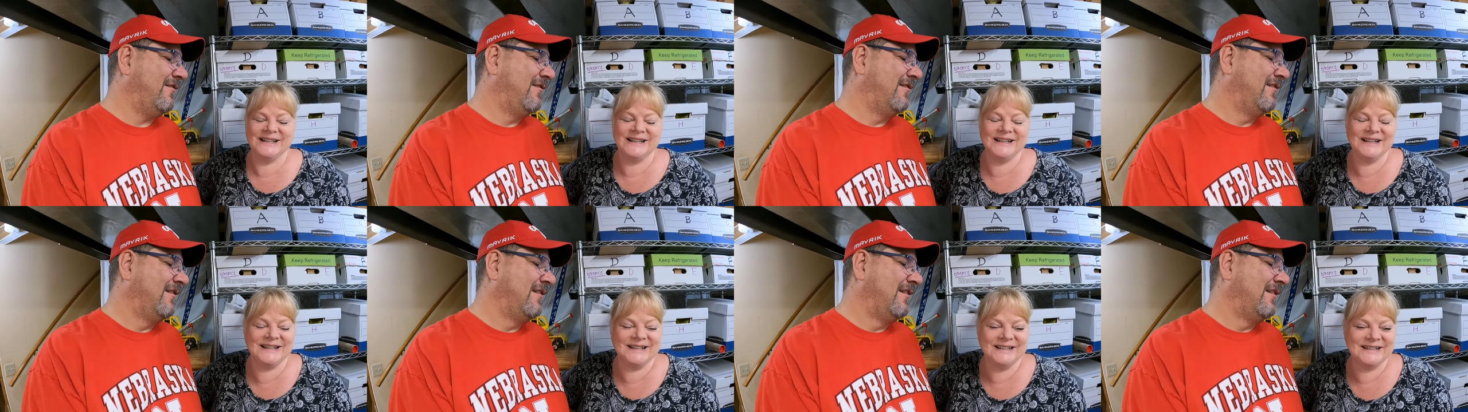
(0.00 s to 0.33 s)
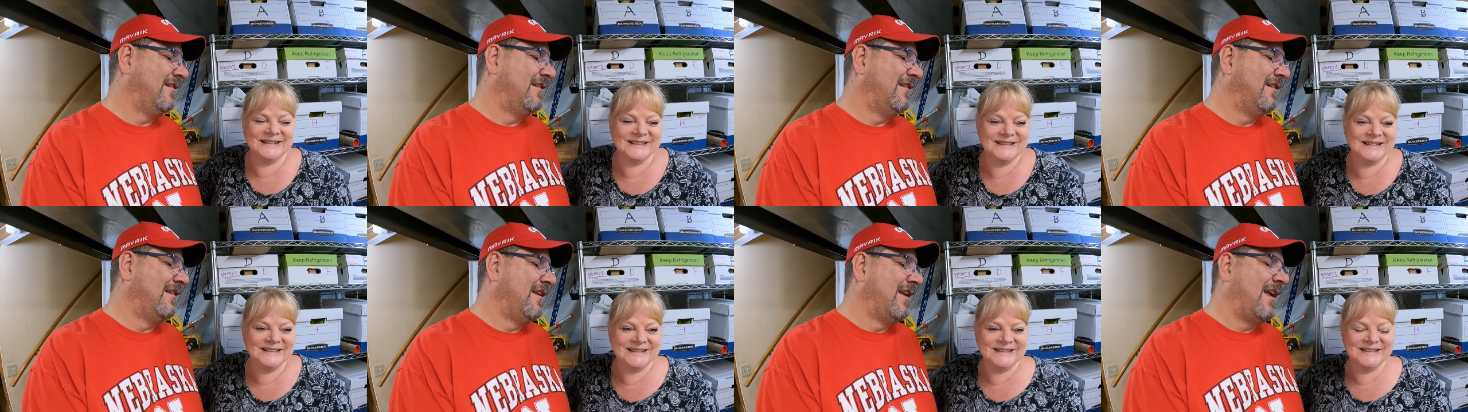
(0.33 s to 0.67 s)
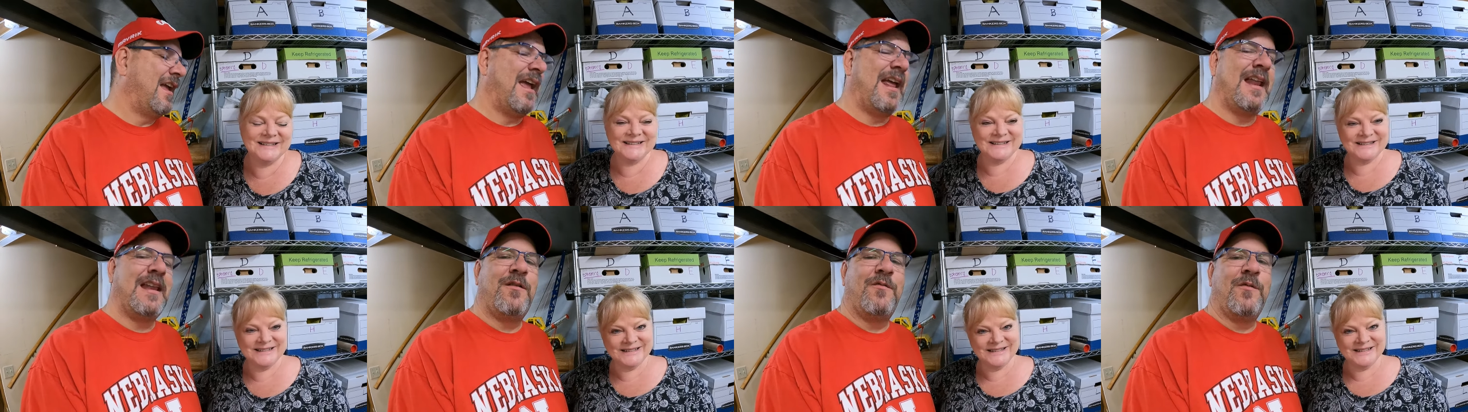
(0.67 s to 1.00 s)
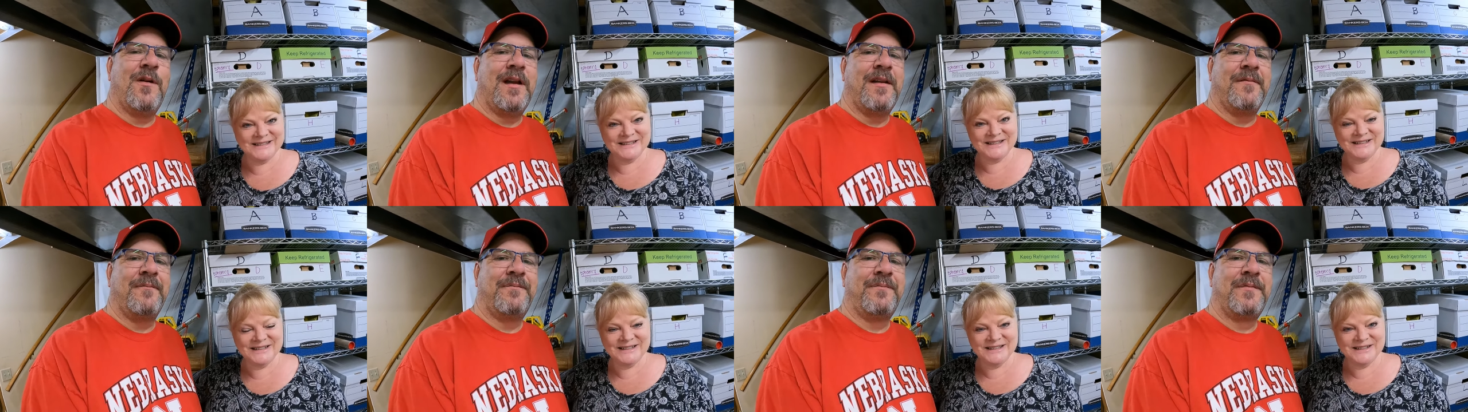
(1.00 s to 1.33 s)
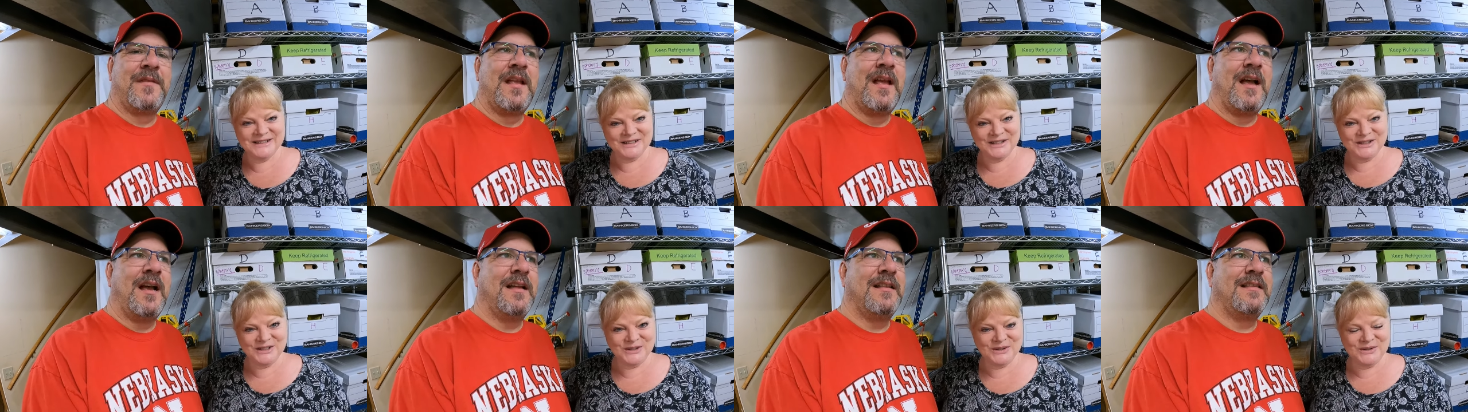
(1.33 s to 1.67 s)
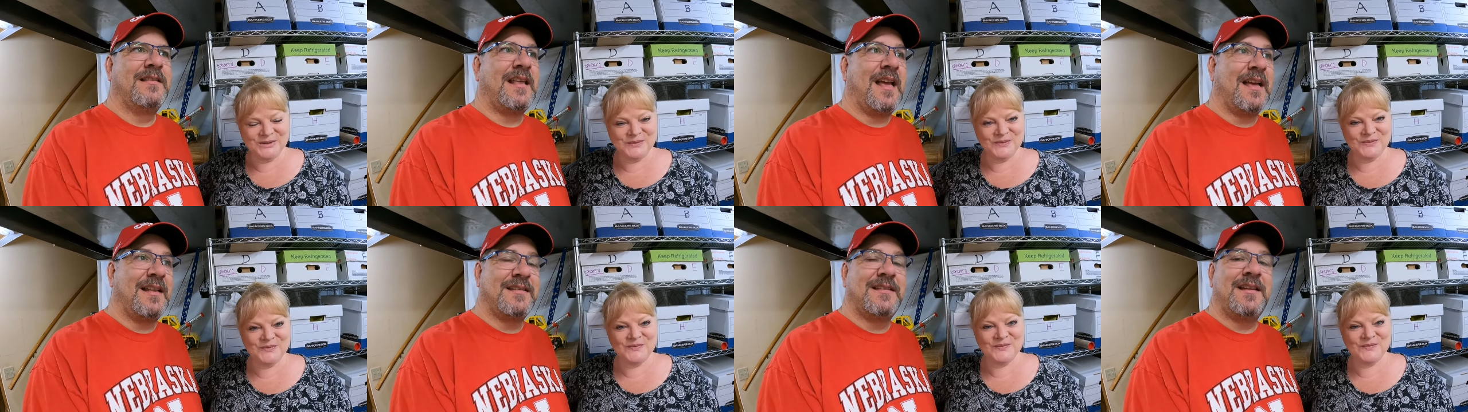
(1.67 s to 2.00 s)
Speaker 1: yeah. anyway
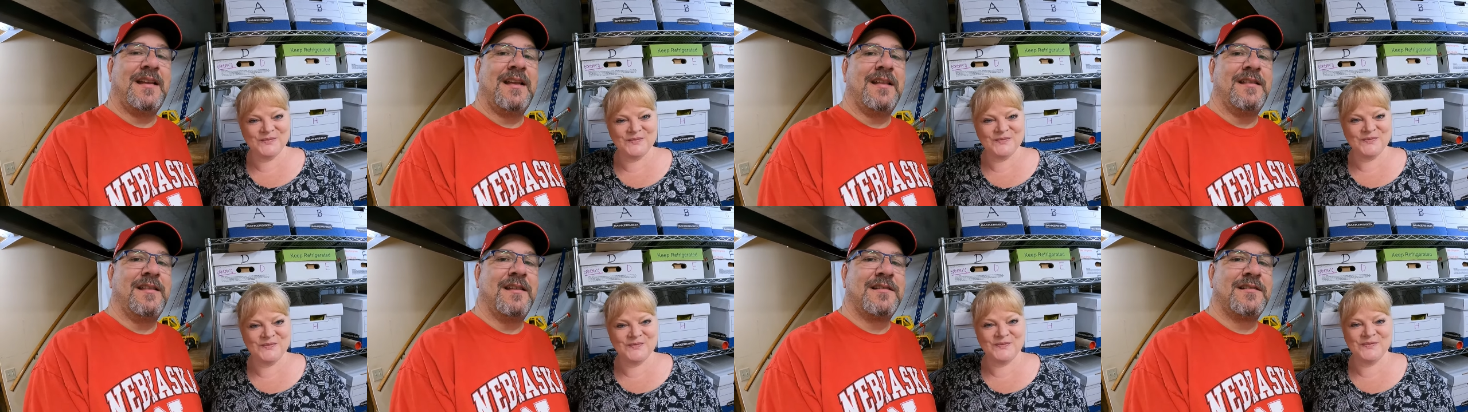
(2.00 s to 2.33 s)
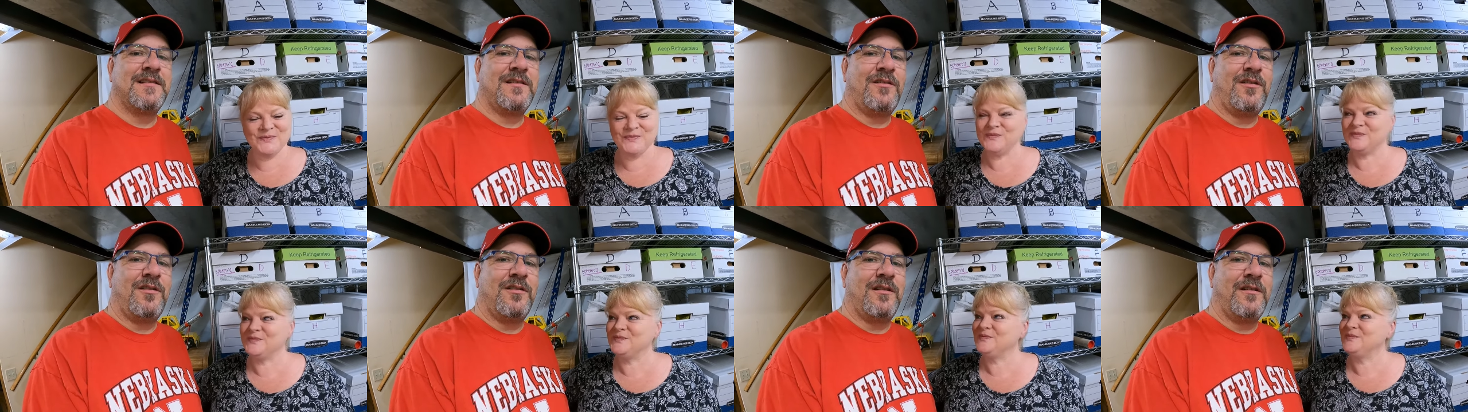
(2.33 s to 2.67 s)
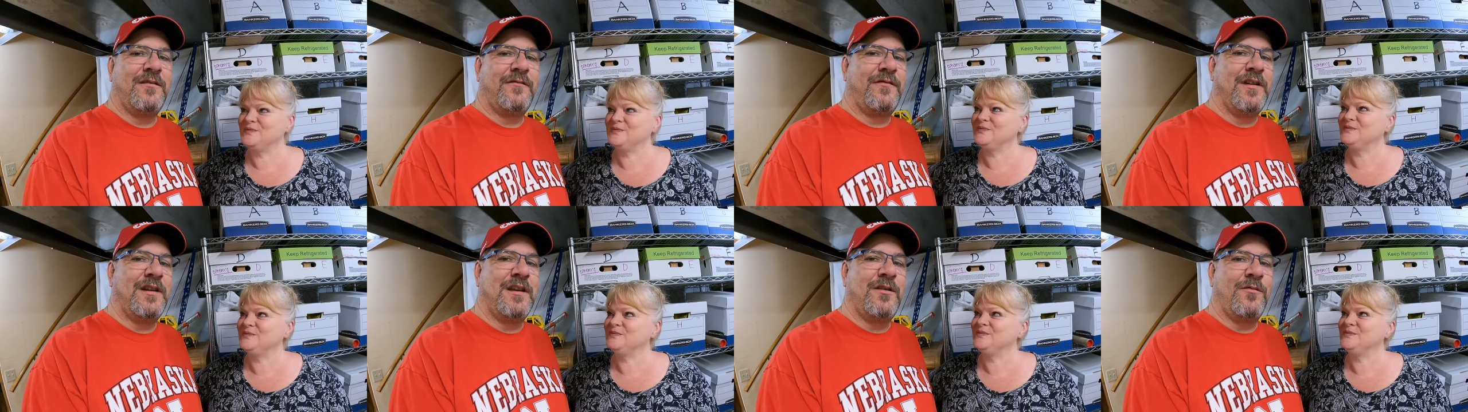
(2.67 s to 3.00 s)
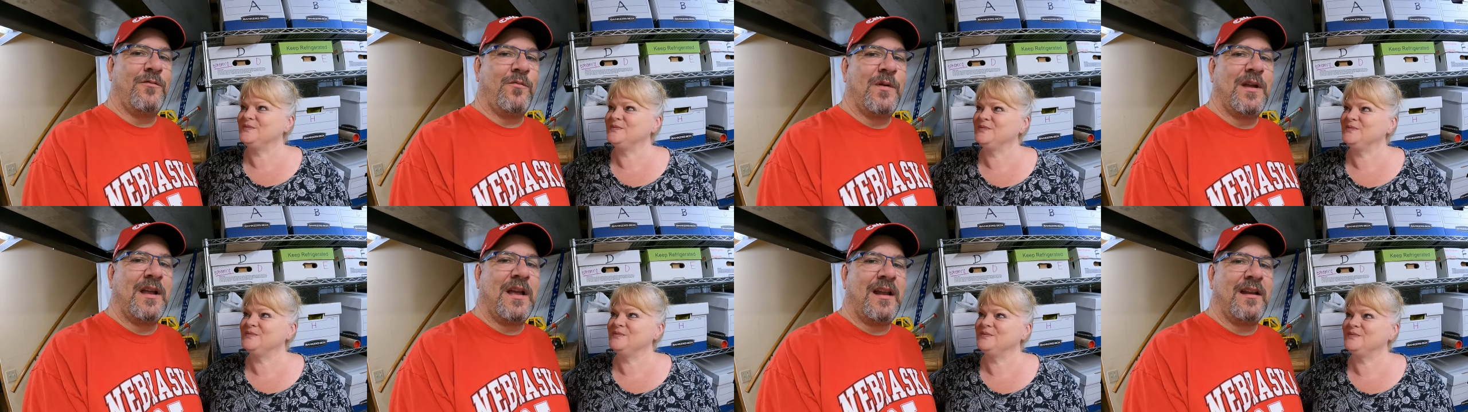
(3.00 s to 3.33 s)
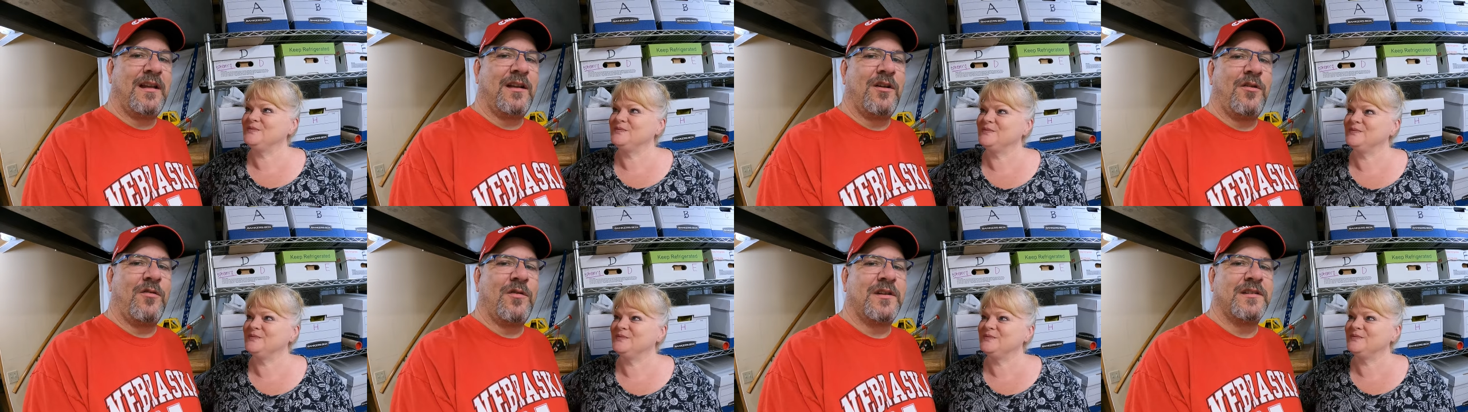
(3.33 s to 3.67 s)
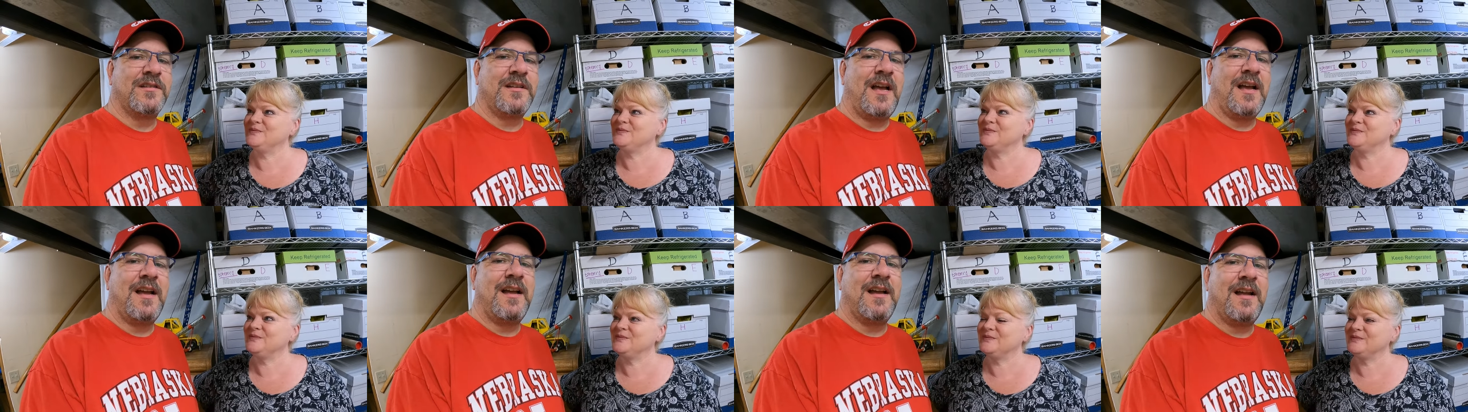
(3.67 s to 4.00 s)
that's it. This is a long enough video. We got to go
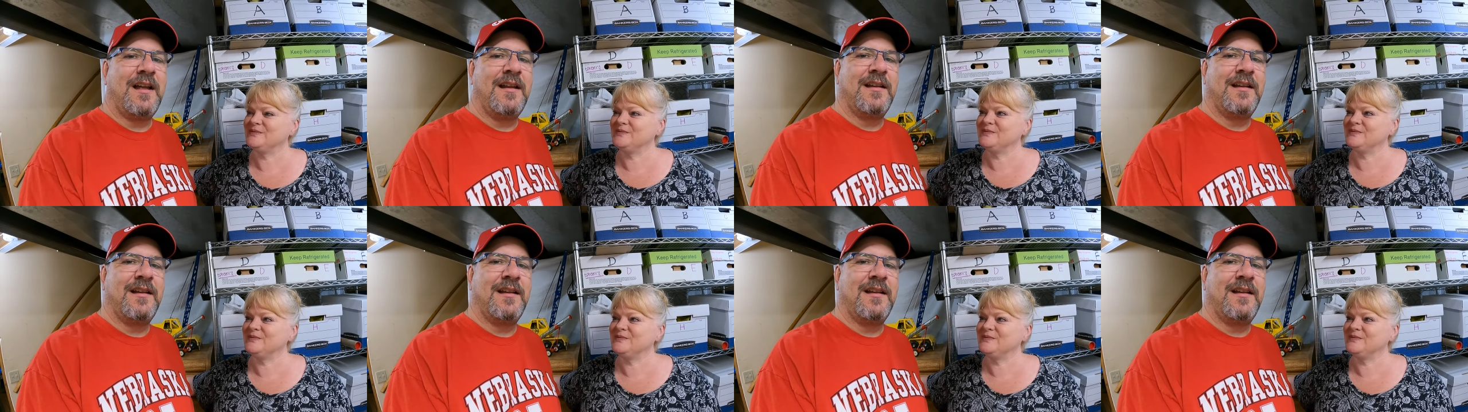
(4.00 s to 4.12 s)
because I